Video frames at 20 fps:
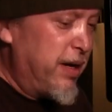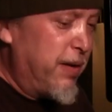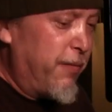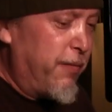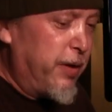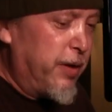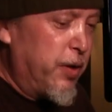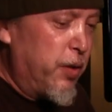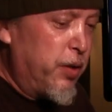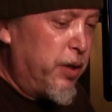If
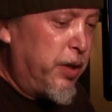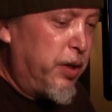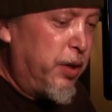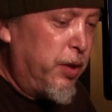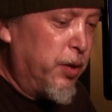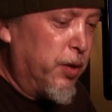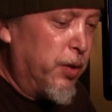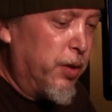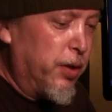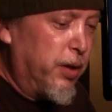we go
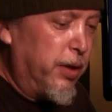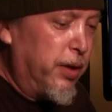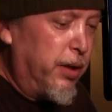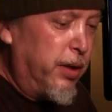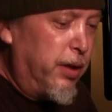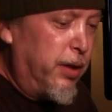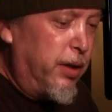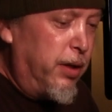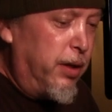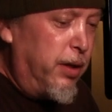here,
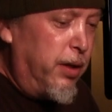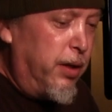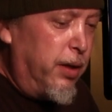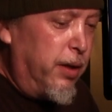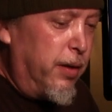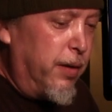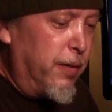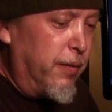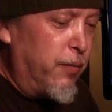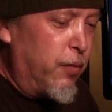
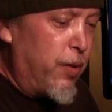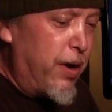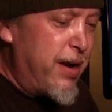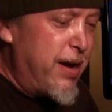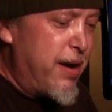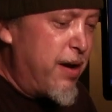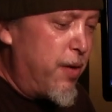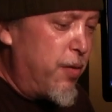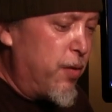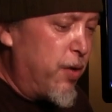right
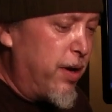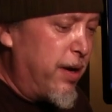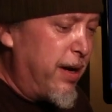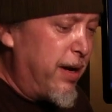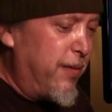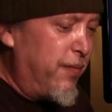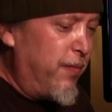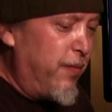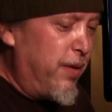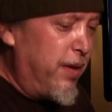now we're on
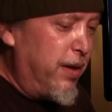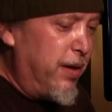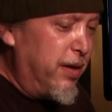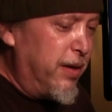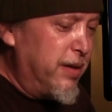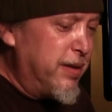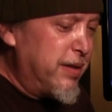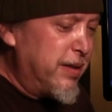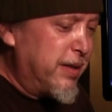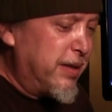
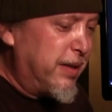Alicia's